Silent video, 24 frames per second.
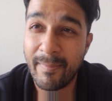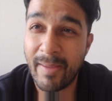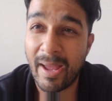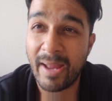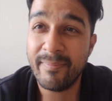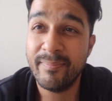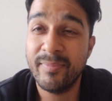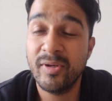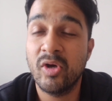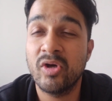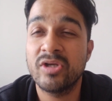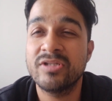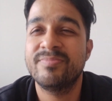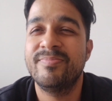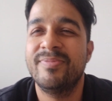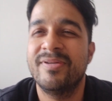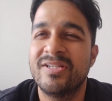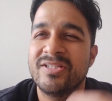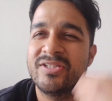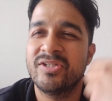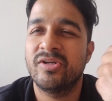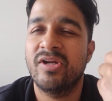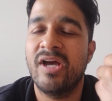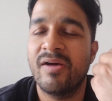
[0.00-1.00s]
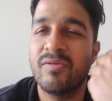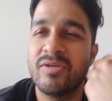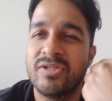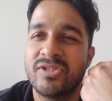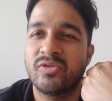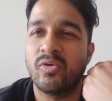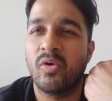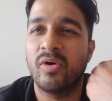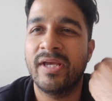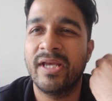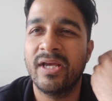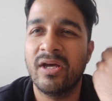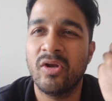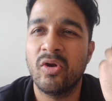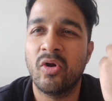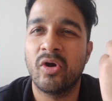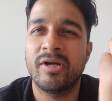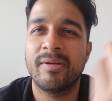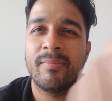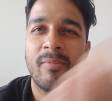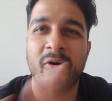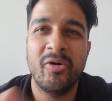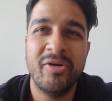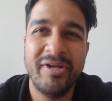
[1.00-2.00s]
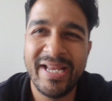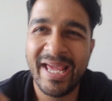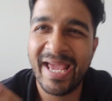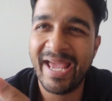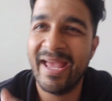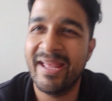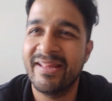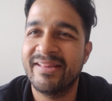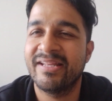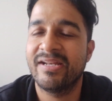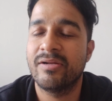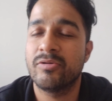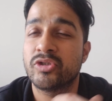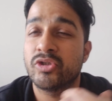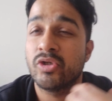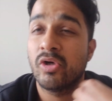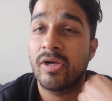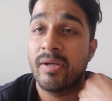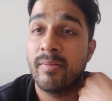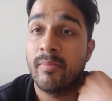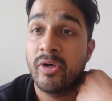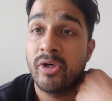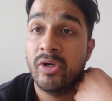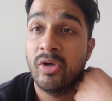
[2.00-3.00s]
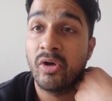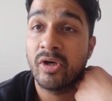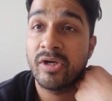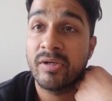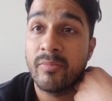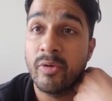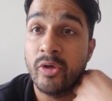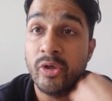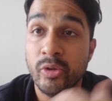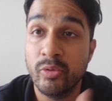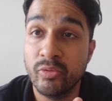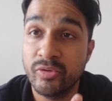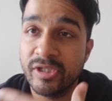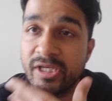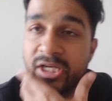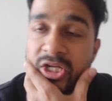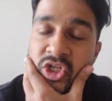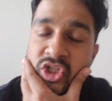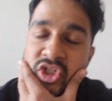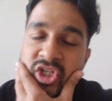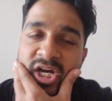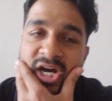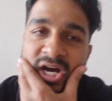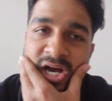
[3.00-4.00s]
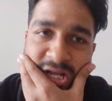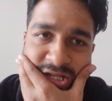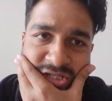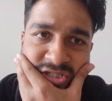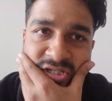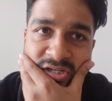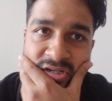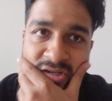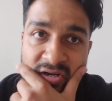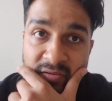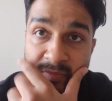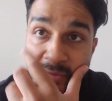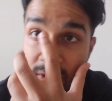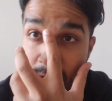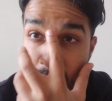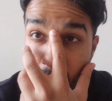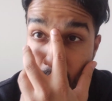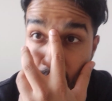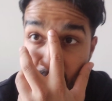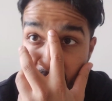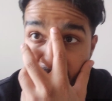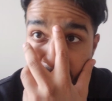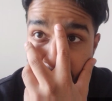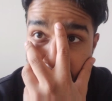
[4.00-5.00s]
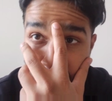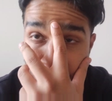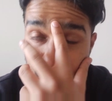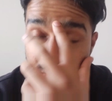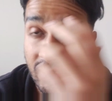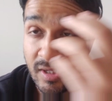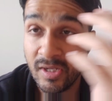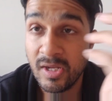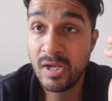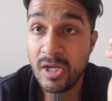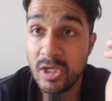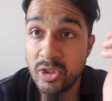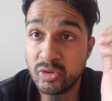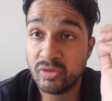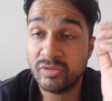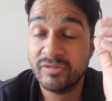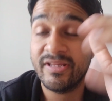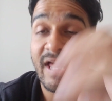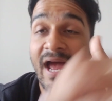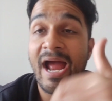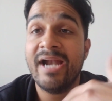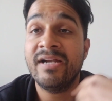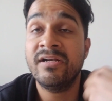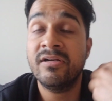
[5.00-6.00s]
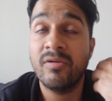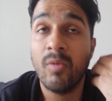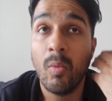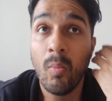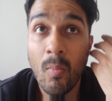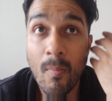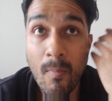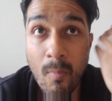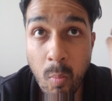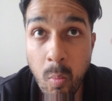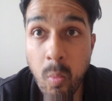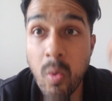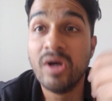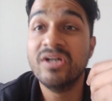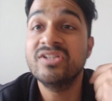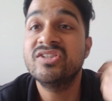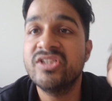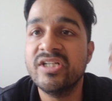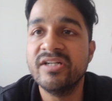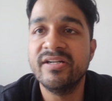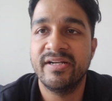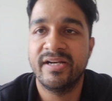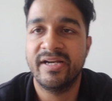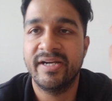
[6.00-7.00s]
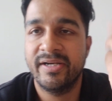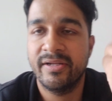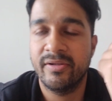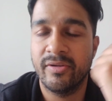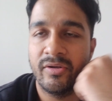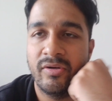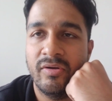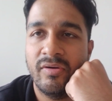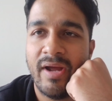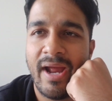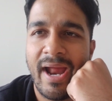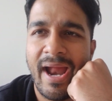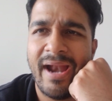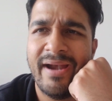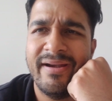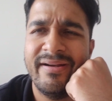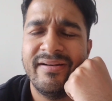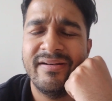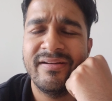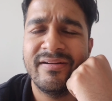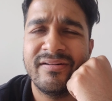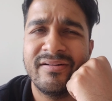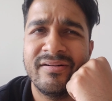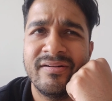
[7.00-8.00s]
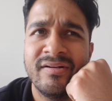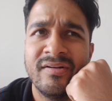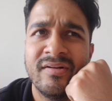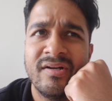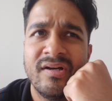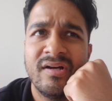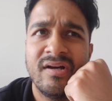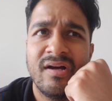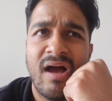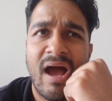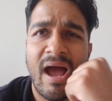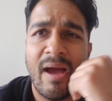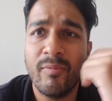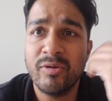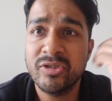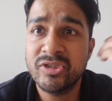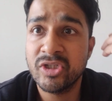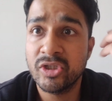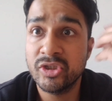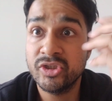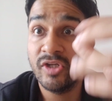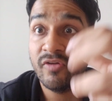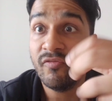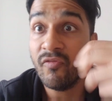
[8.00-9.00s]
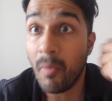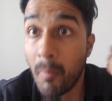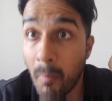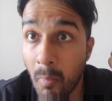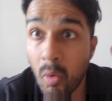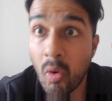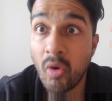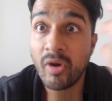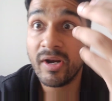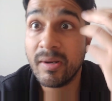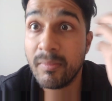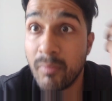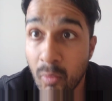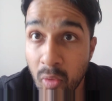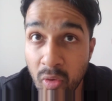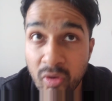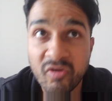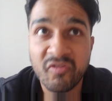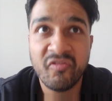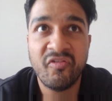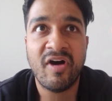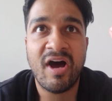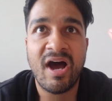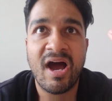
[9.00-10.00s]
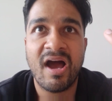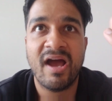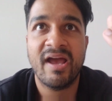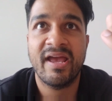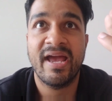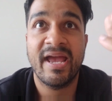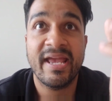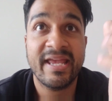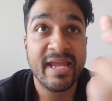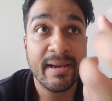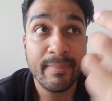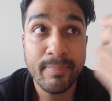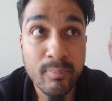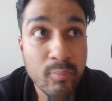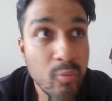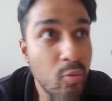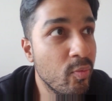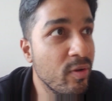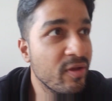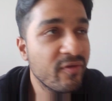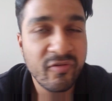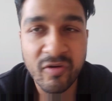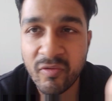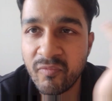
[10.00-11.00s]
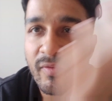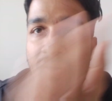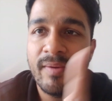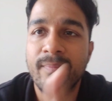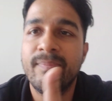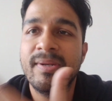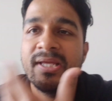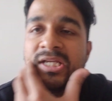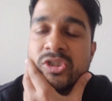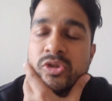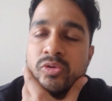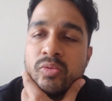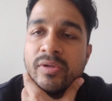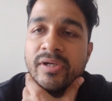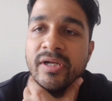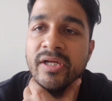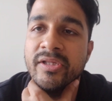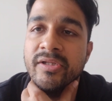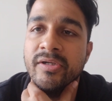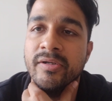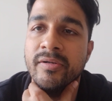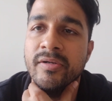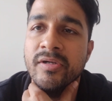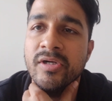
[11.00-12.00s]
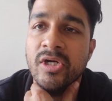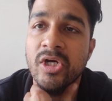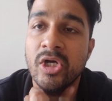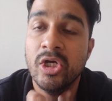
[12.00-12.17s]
and because you know, I was talking a lot about death and I was talking about a lot about euthanasia, etc., with a lot of people. So that worsened it, you know. And I was searching for more and more of a high. I kept moving from one place to another.